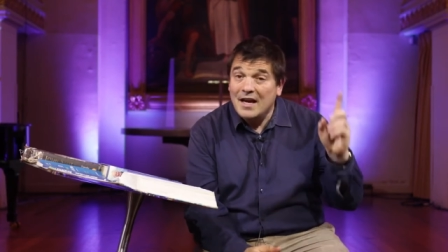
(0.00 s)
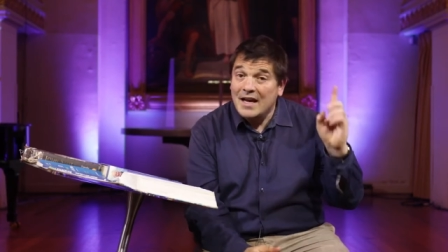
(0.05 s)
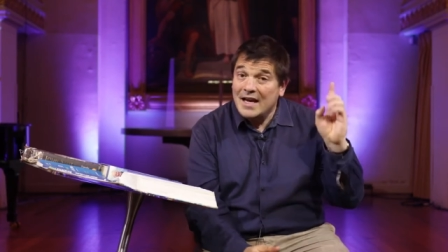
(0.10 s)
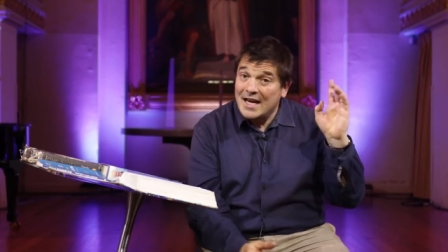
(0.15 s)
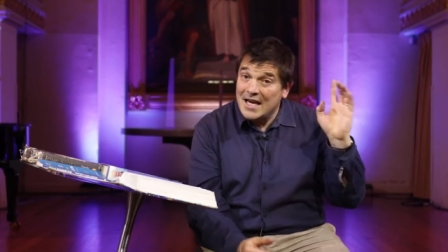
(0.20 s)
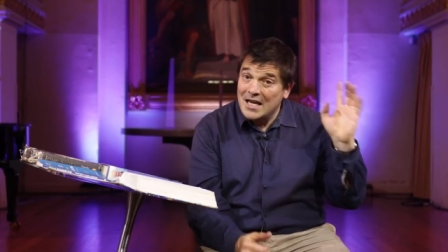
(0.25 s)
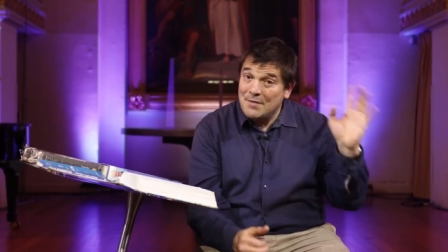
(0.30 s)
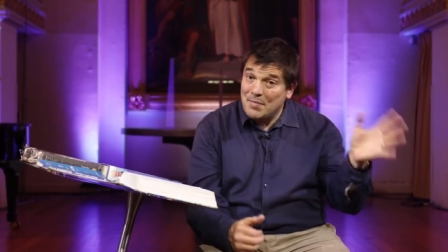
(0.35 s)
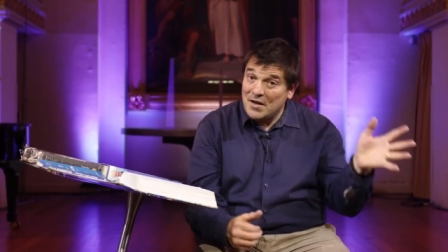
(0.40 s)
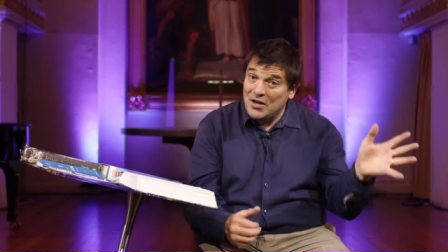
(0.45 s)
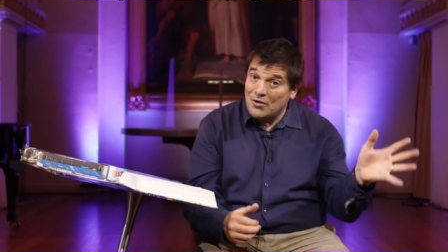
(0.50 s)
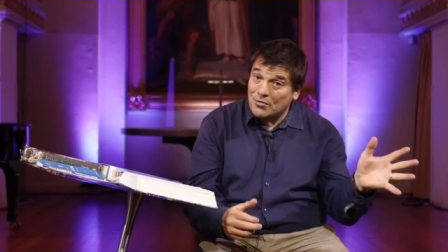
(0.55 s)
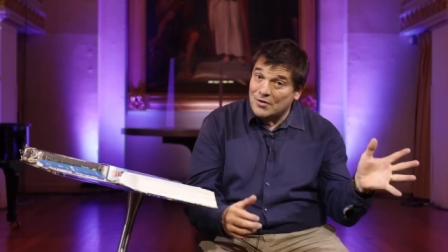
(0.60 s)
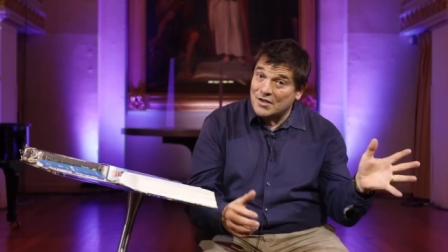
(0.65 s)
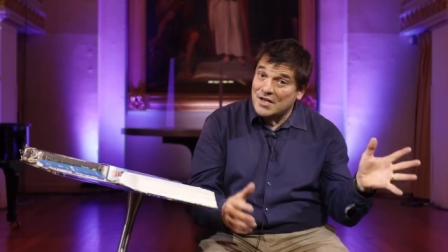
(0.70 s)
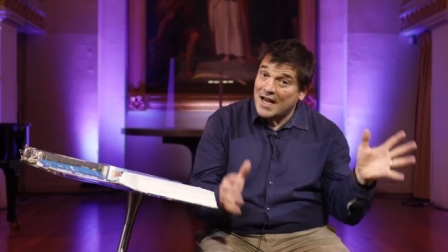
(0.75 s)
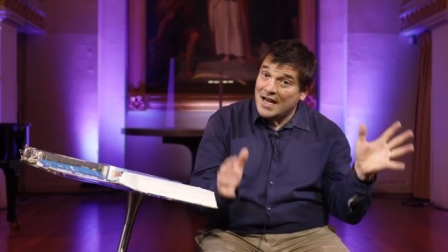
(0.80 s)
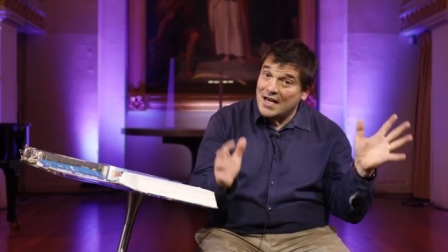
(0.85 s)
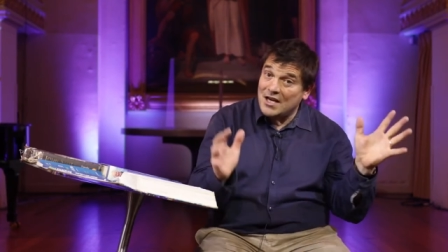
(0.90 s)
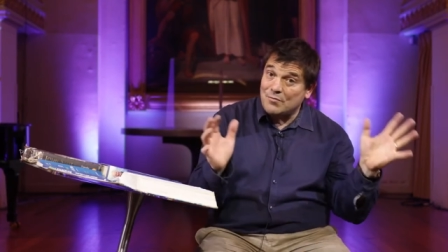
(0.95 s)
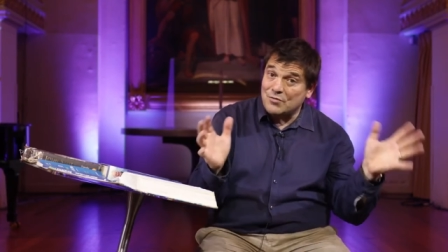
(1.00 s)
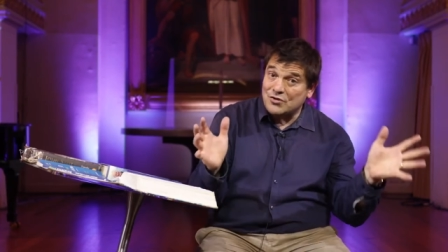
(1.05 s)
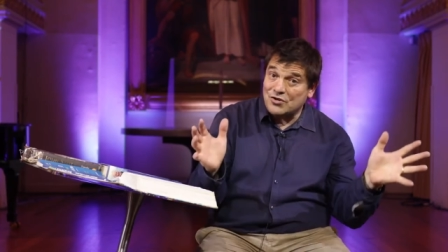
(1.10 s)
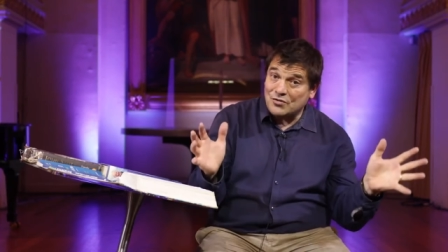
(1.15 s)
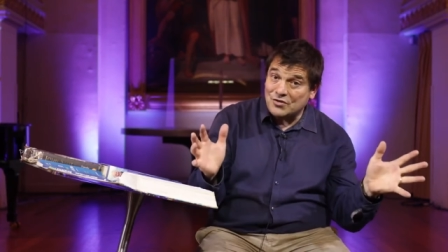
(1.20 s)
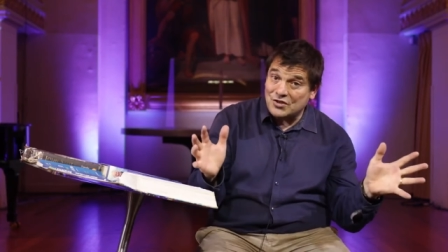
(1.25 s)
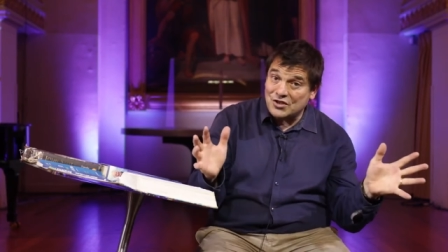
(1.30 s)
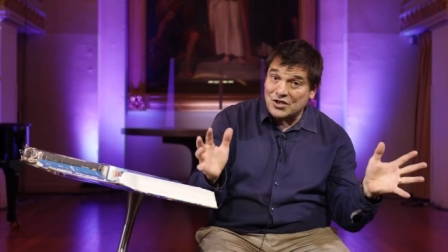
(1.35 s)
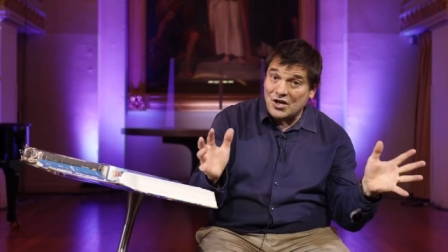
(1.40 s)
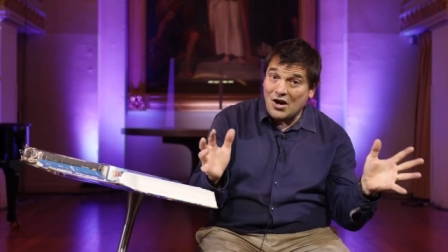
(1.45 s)
He'd been ordained and was
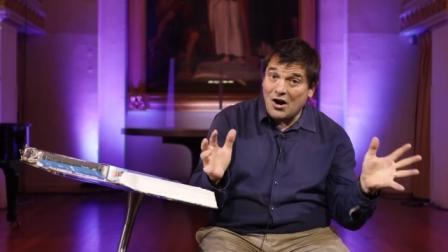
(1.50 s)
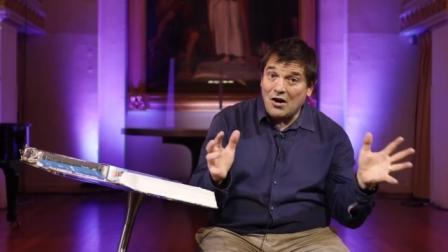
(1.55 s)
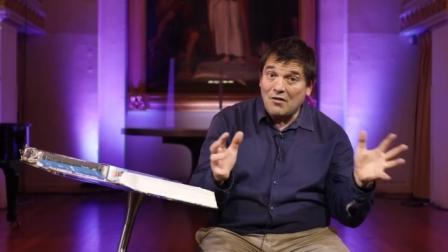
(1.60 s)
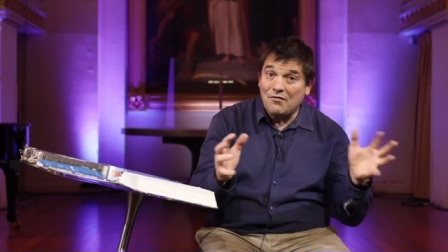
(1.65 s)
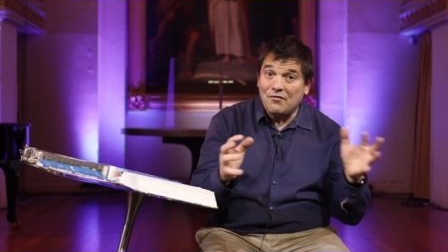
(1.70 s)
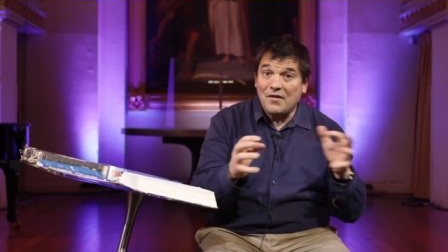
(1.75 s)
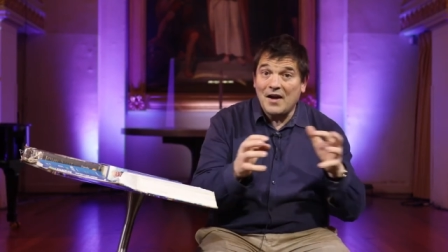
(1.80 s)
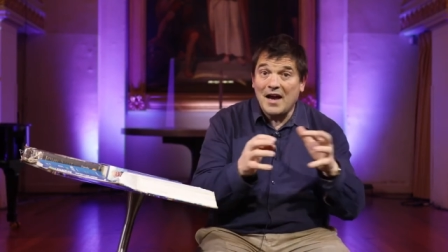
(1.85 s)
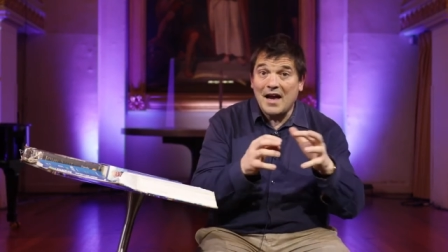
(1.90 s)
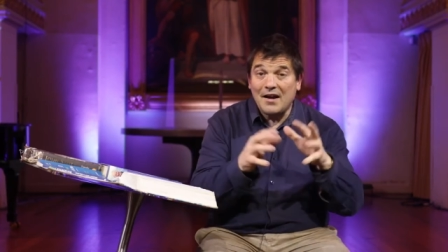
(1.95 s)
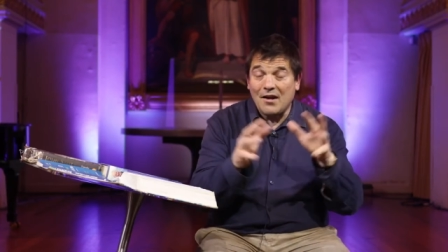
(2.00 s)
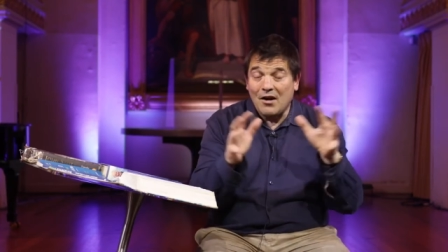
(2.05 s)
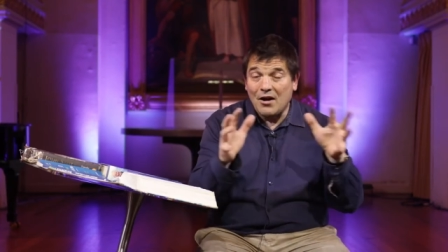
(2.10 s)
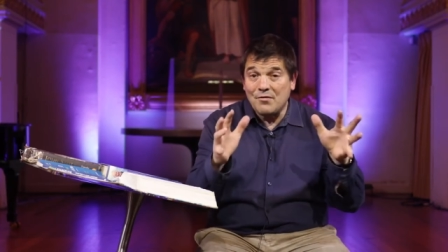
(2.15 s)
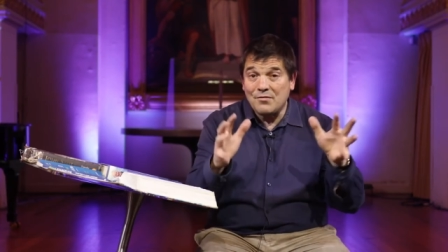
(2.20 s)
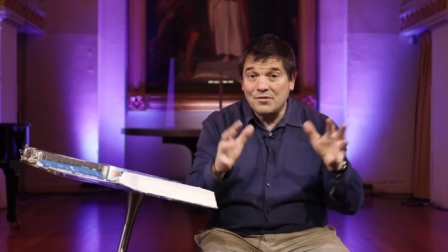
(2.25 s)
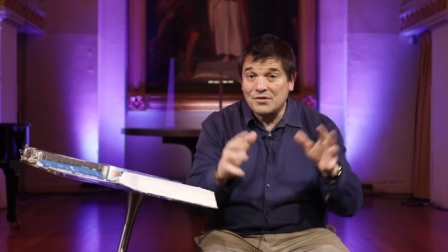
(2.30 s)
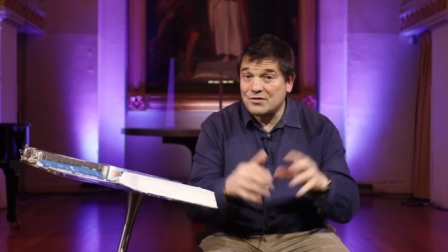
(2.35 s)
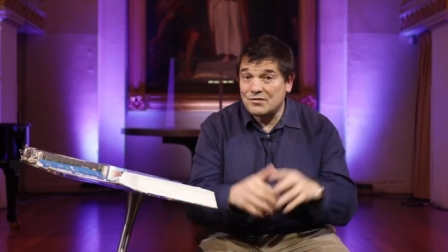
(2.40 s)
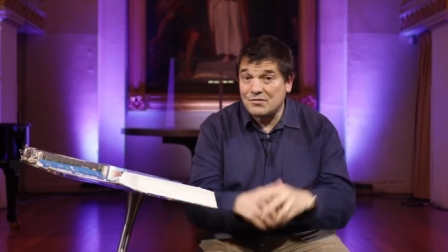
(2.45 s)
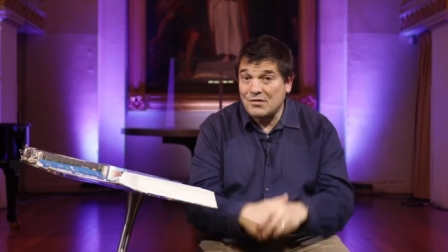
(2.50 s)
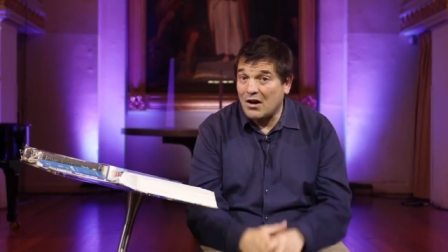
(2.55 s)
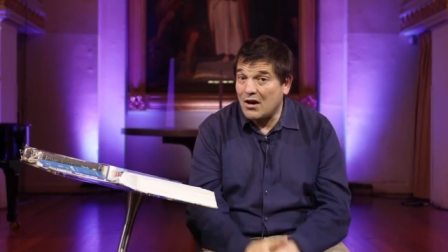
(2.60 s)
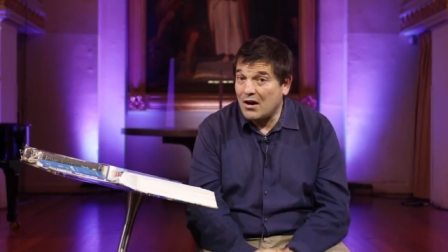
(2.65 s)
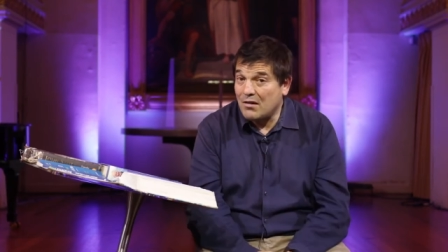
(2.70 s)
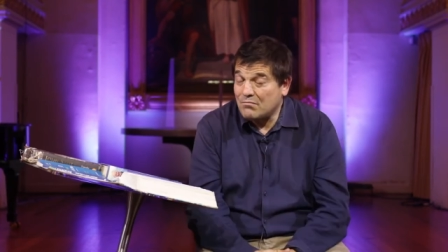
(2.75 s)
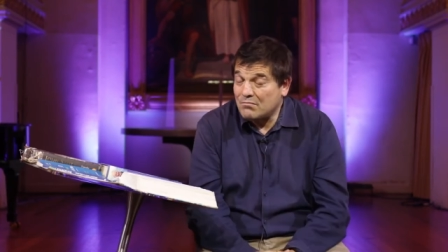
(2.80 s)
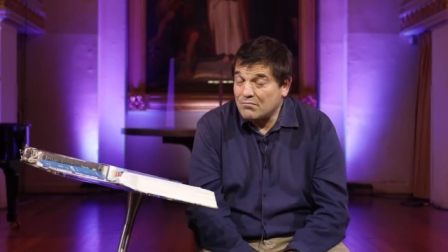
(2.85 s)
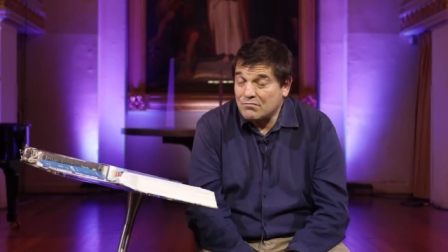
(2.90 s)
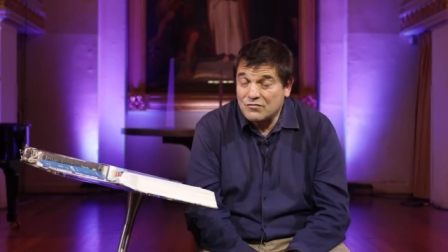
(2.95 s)
on staff, and I was uh,